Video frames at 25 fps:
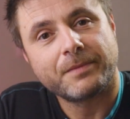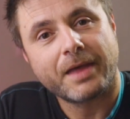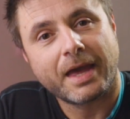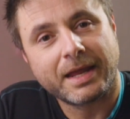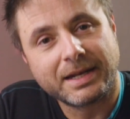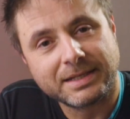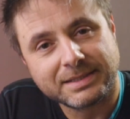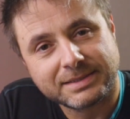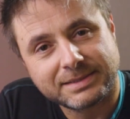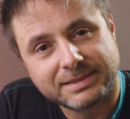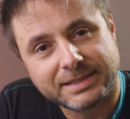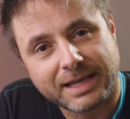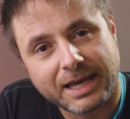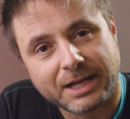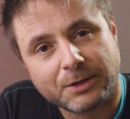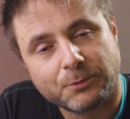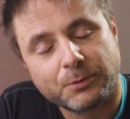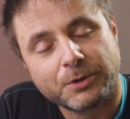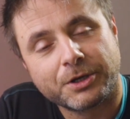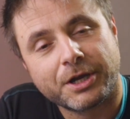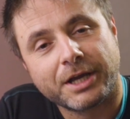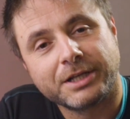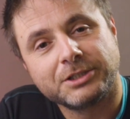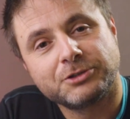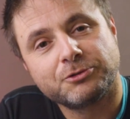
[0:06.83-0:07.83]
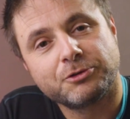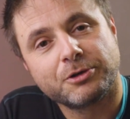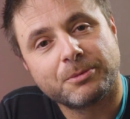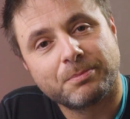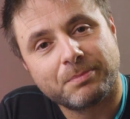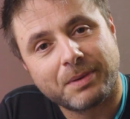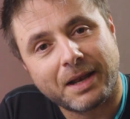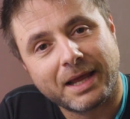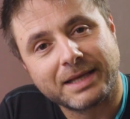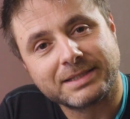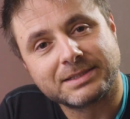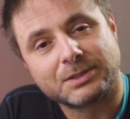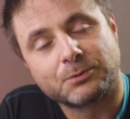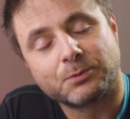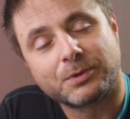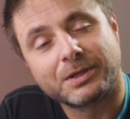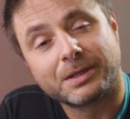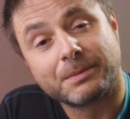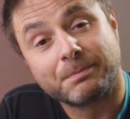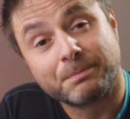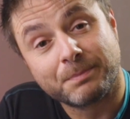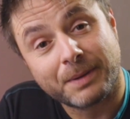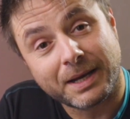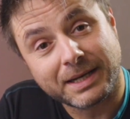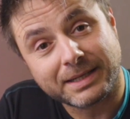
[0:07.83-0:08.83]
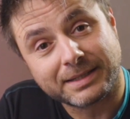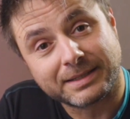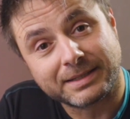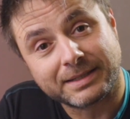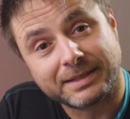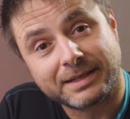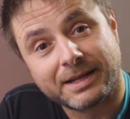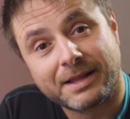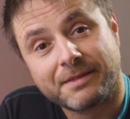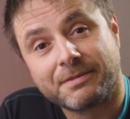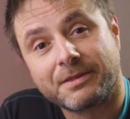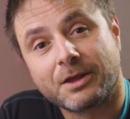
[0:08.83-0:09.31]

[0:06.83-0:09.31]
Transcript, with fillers: And instead, we're going to replace it with a button